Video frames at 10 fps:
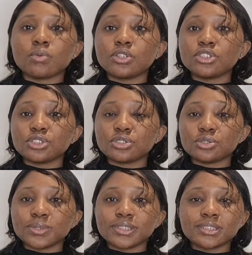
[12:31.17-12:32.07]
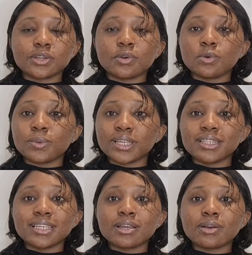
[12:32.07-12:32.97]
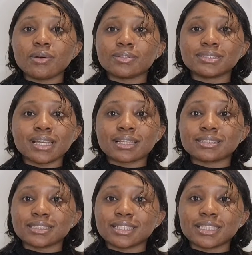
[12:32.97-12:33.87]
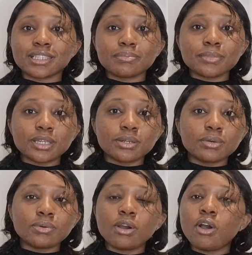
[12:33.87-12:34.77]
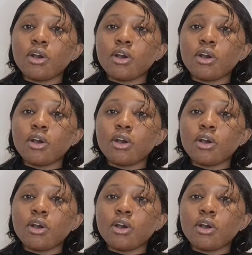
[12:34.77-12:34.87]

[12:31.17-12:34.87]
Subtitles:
What you should do is quickly contact the email